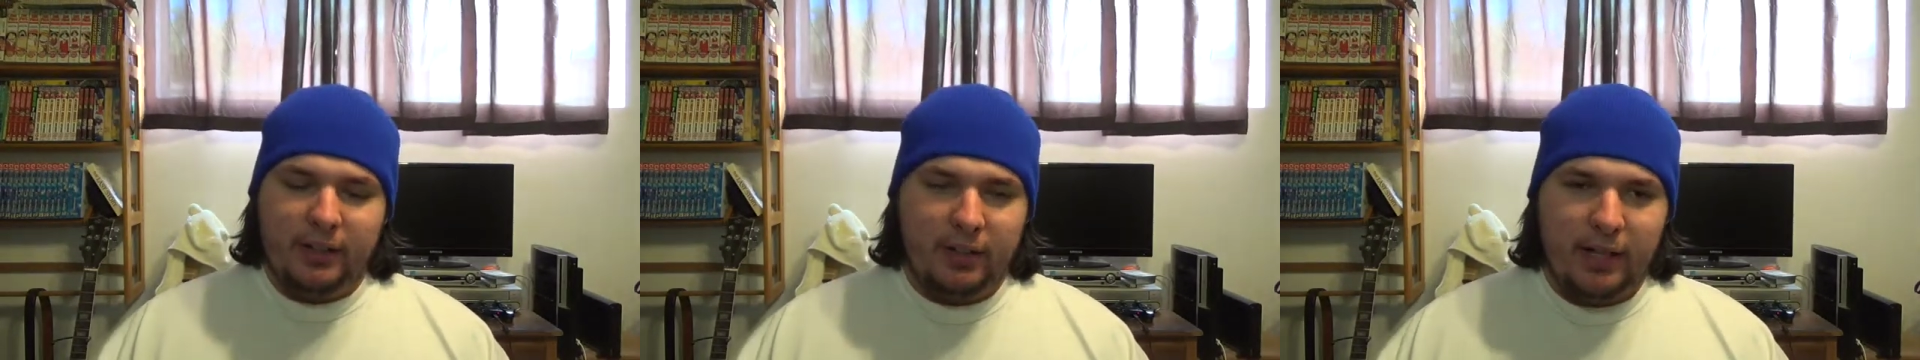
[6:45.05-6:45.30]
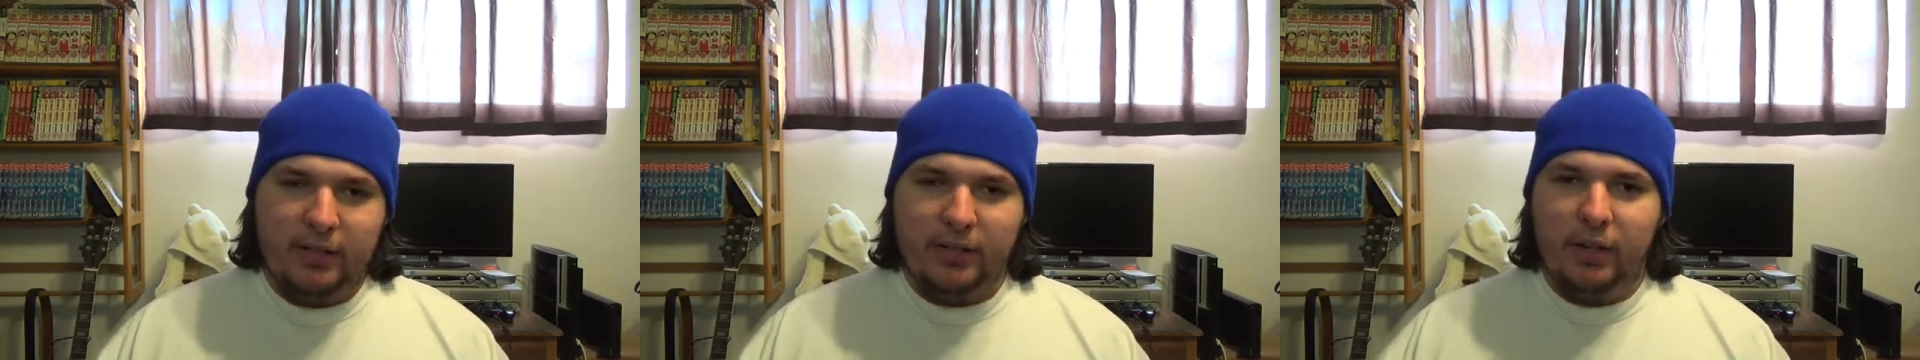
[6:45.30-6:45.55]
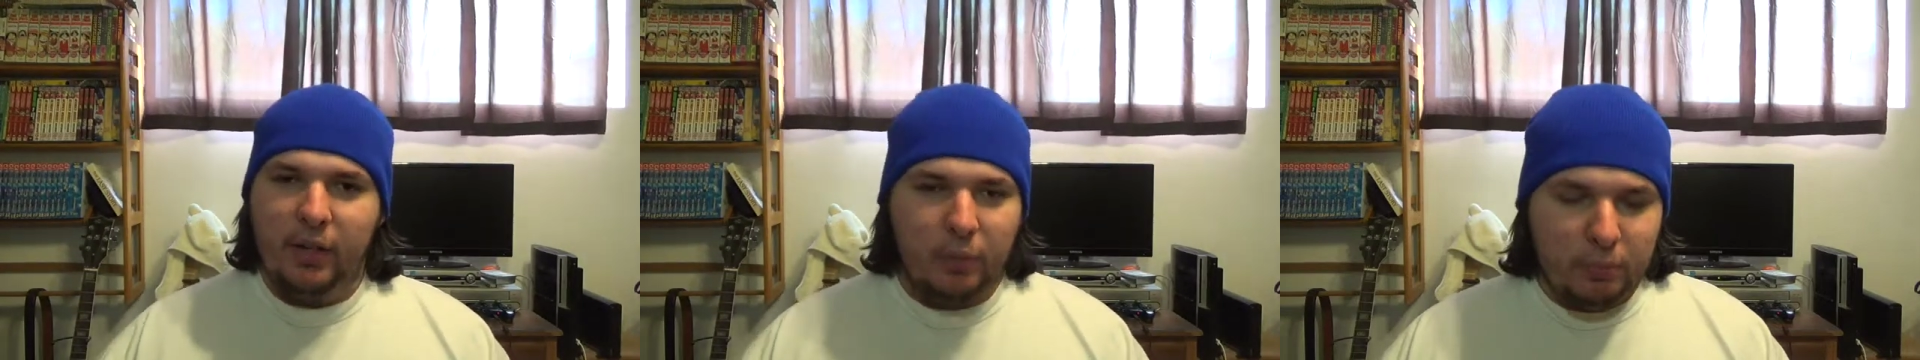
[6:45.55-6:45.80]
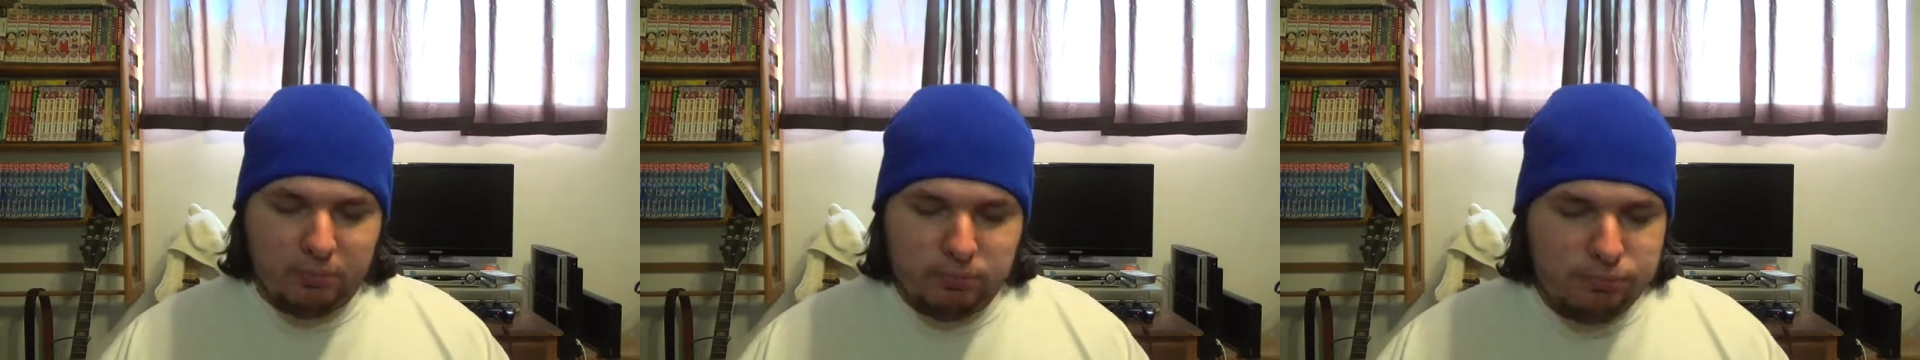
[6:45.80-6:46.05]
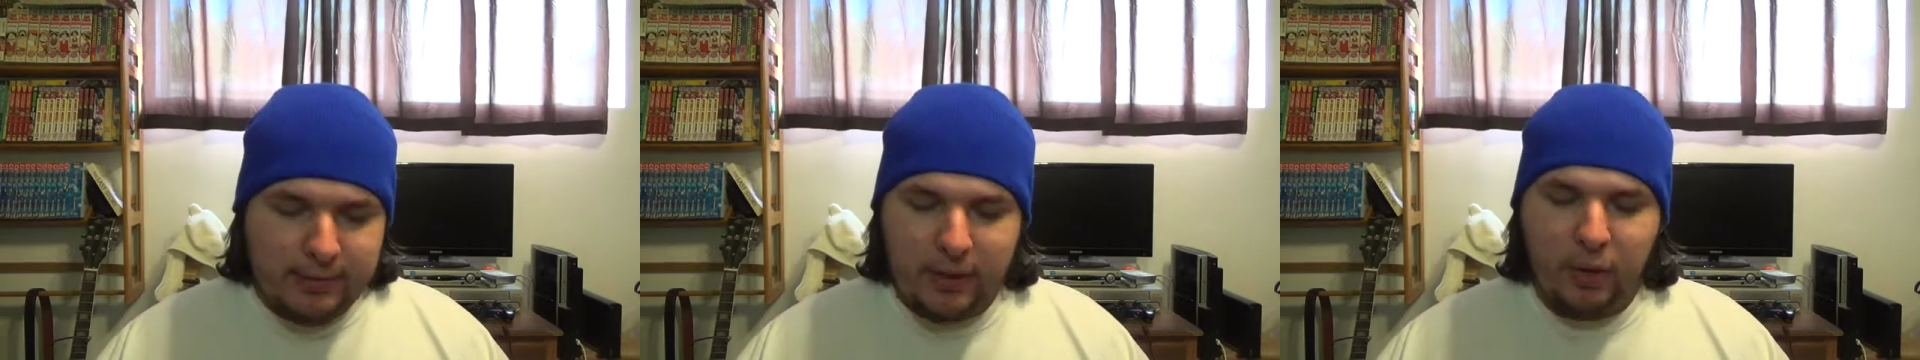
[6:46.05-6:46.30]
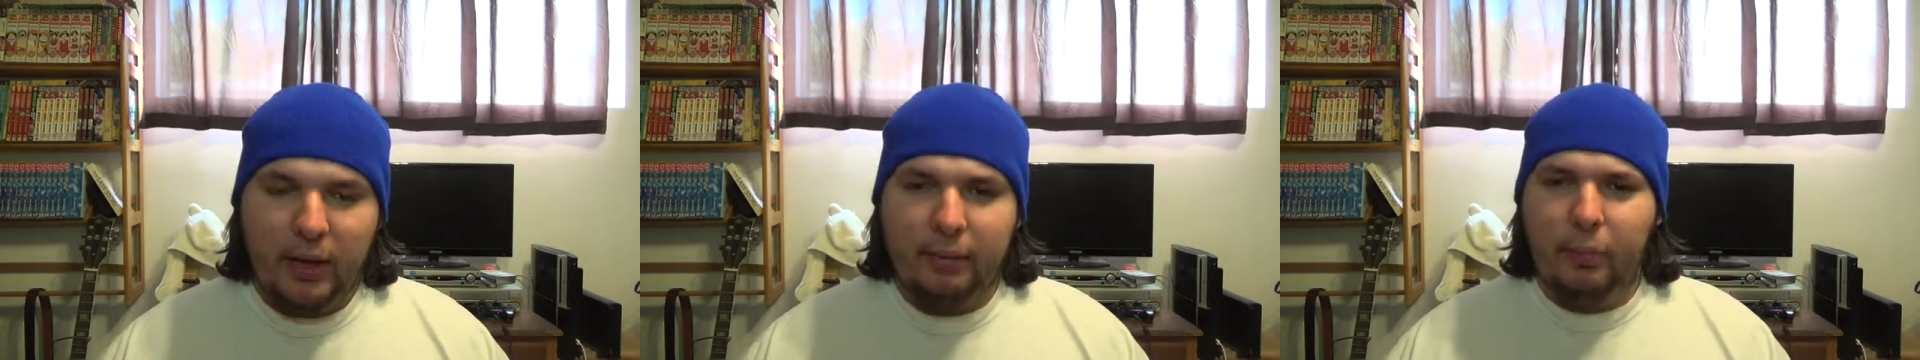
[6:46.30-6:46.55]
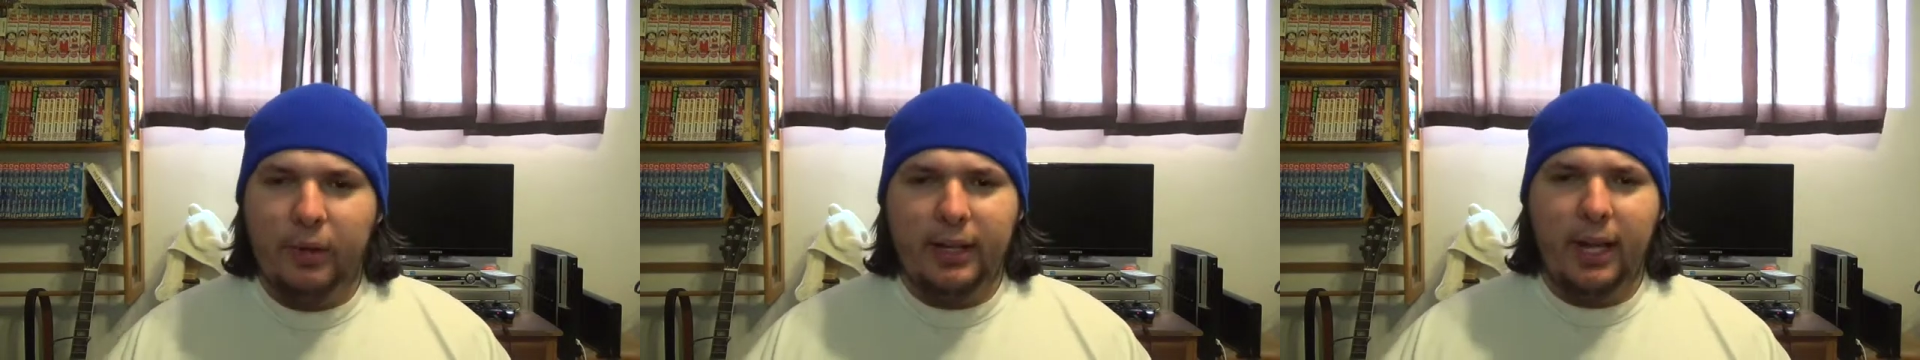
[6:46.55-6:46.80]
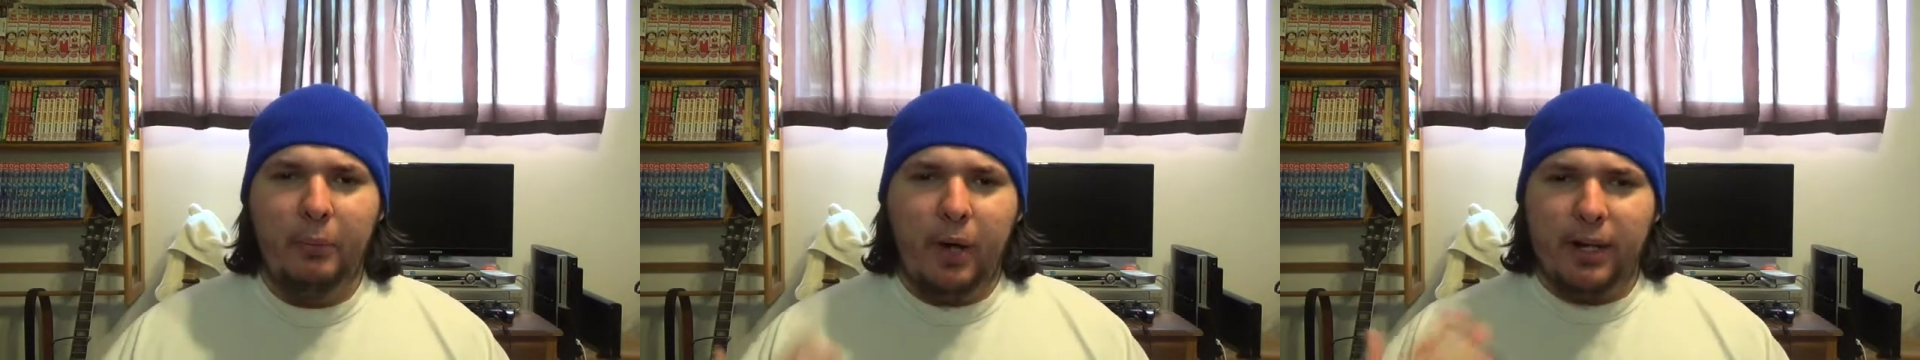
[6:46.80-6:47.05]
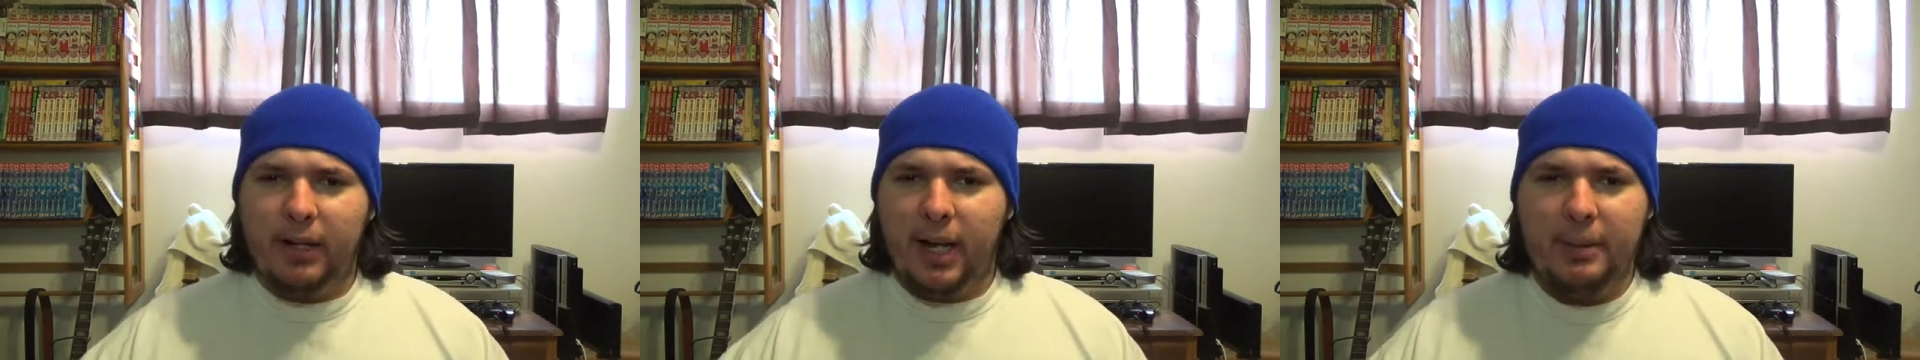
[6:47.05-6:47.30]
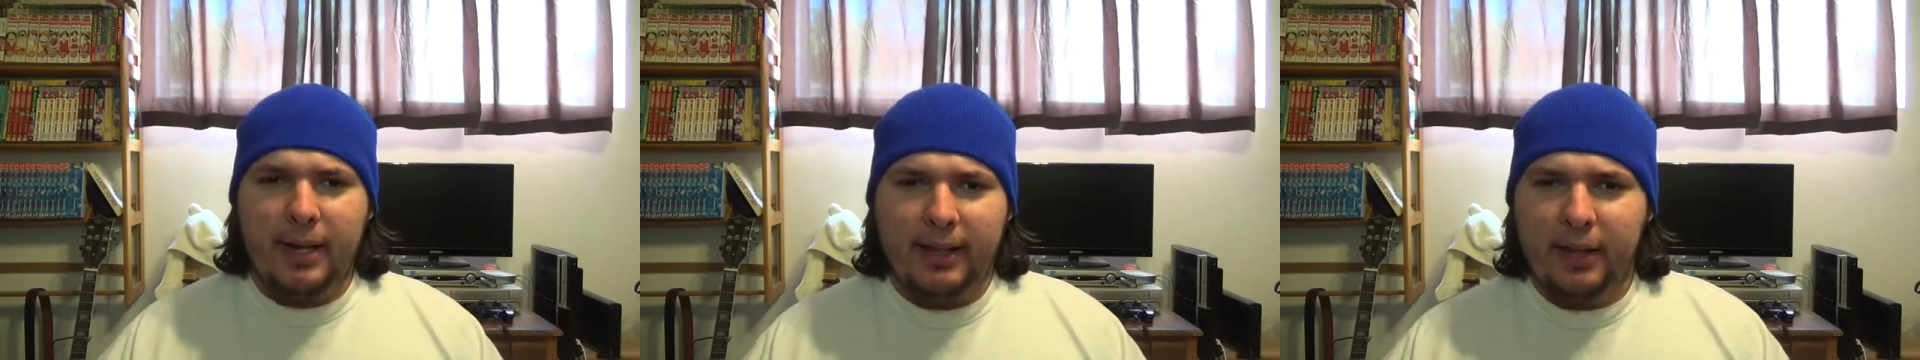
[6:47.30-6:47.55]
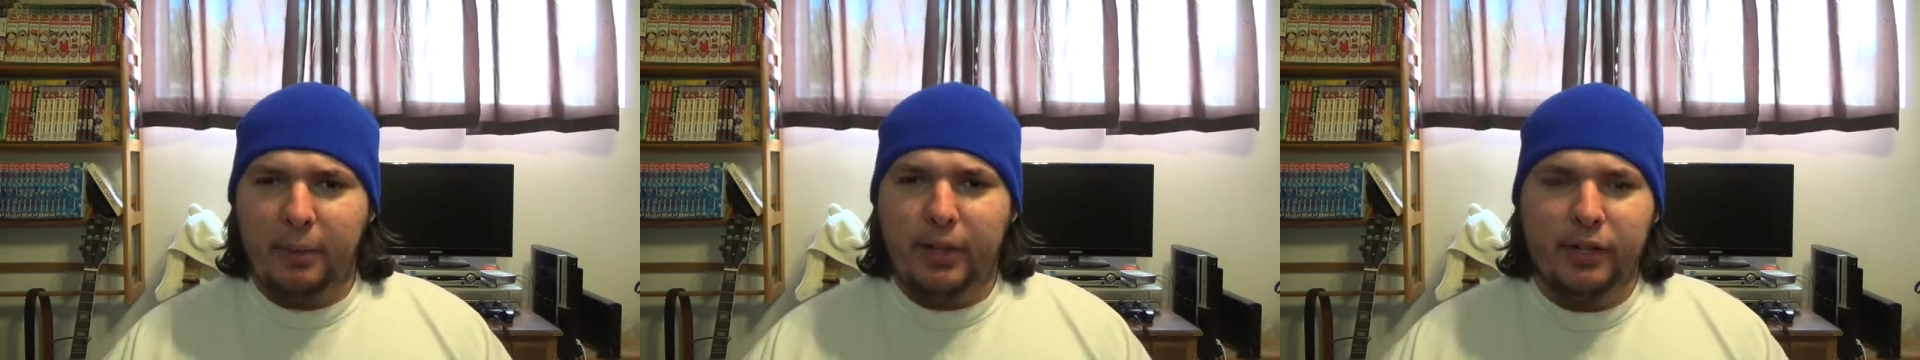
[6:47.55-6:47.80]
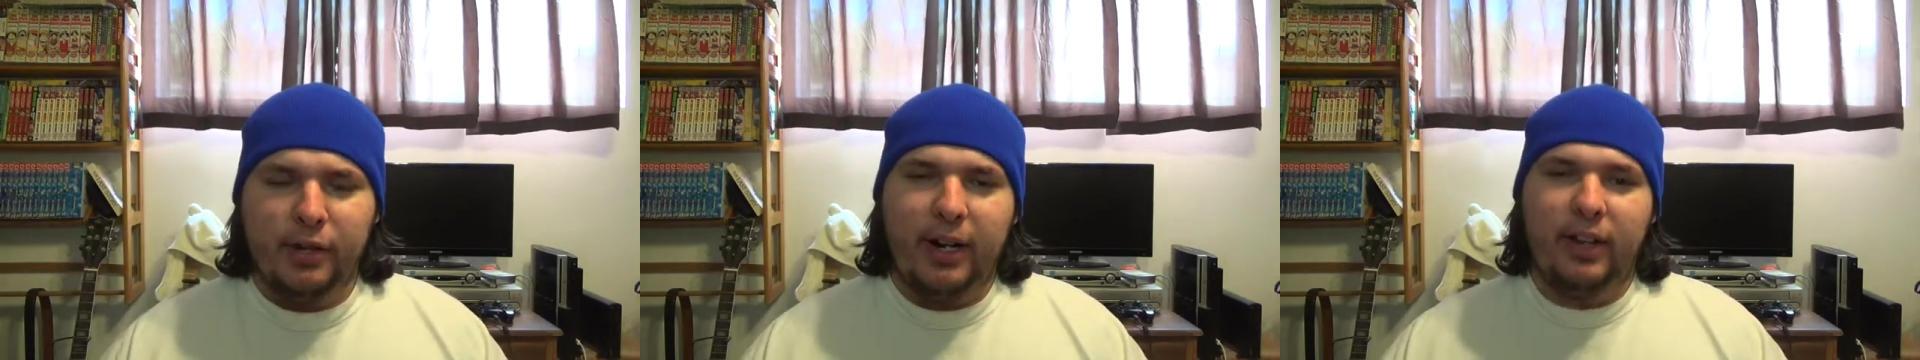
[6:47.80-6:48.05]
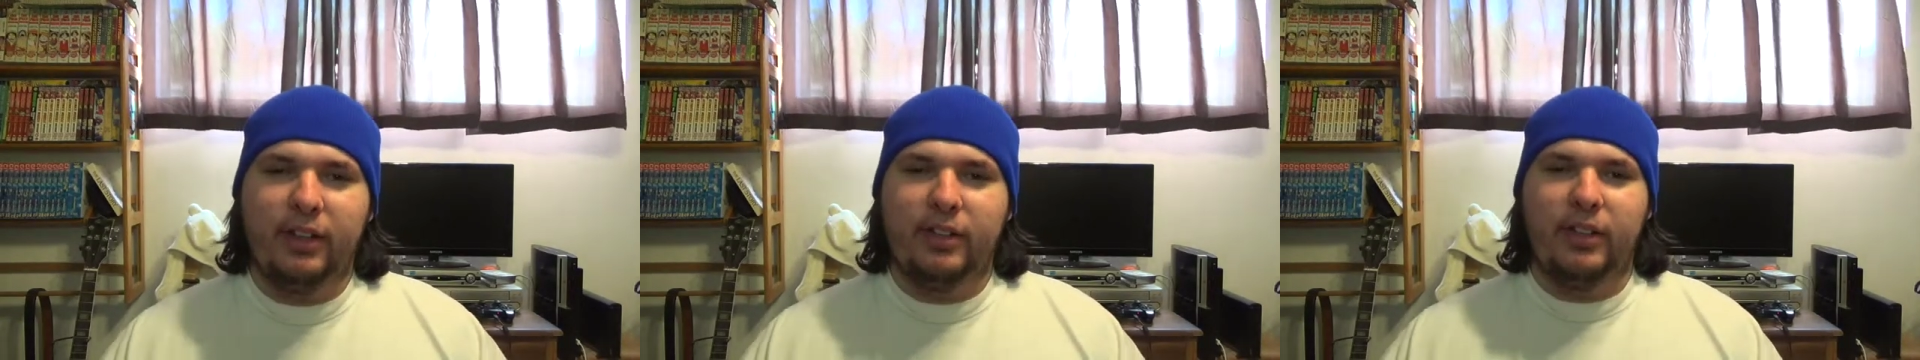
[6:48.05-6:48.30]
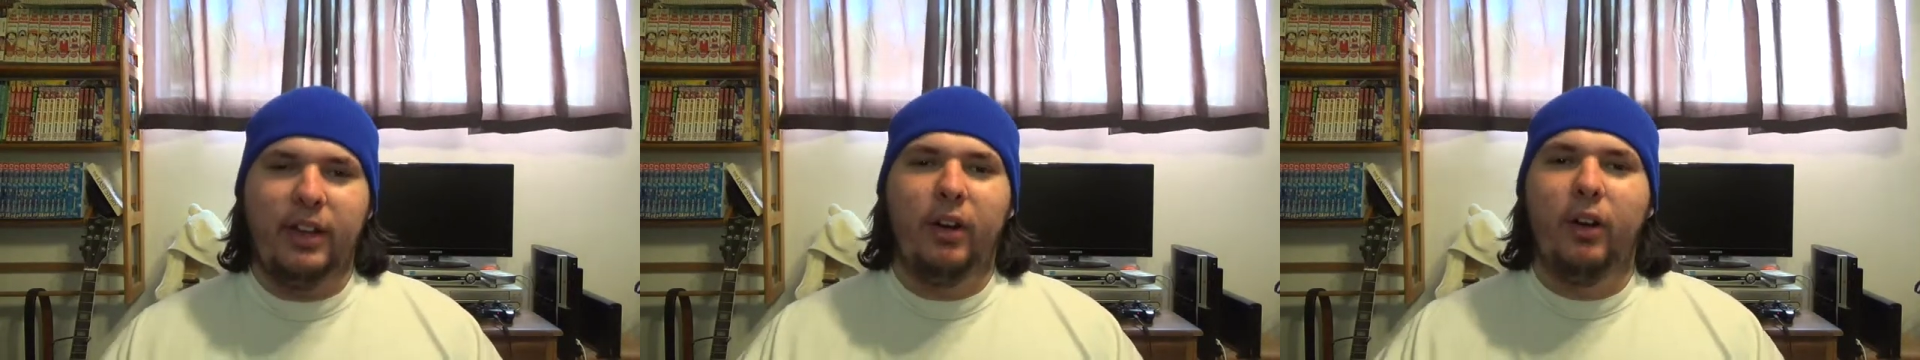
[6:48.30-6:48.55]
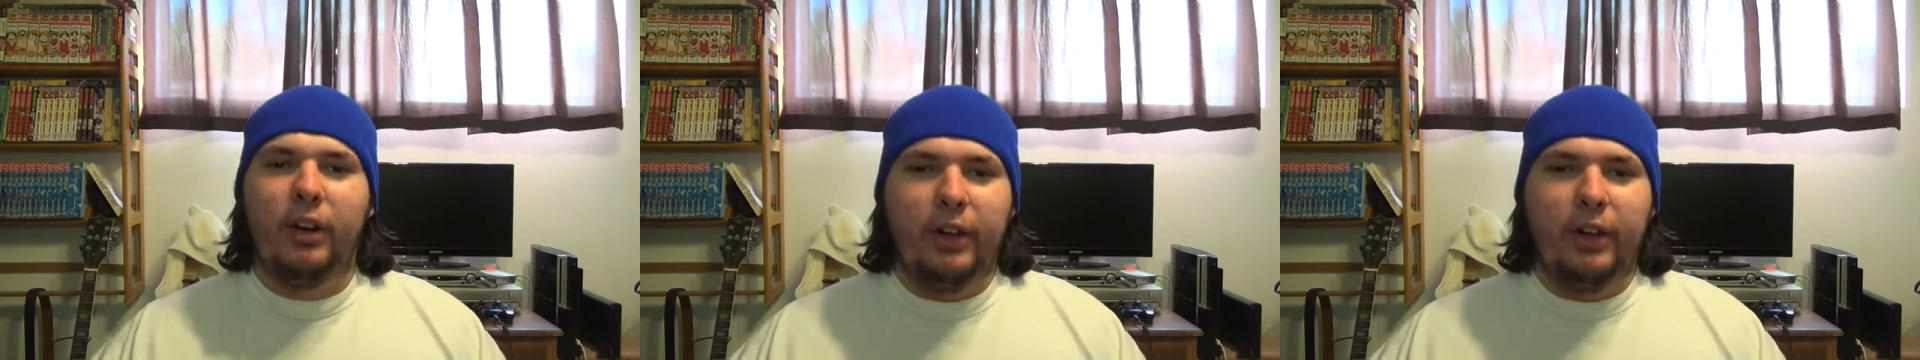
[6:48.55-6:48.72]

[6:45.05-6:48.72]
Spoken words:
let's, you know, like Ken Watanabe, I think in one of the trailers, he's like, oh,